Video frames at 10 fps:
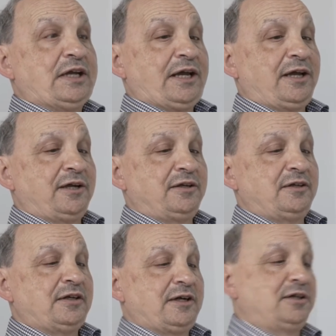
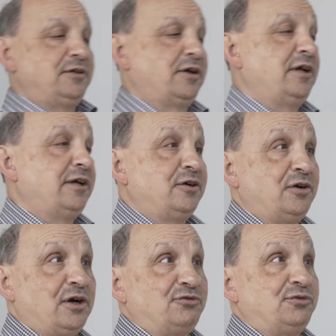and I headed
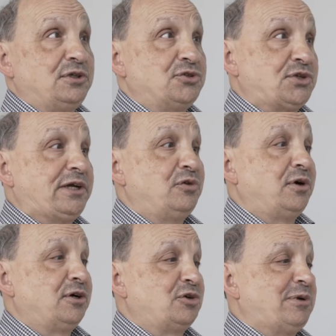off the
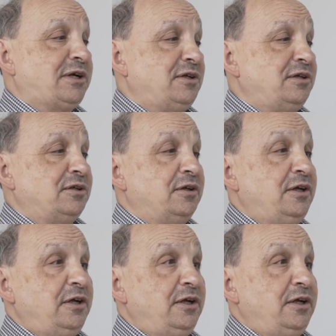sidewalk, but I didn't.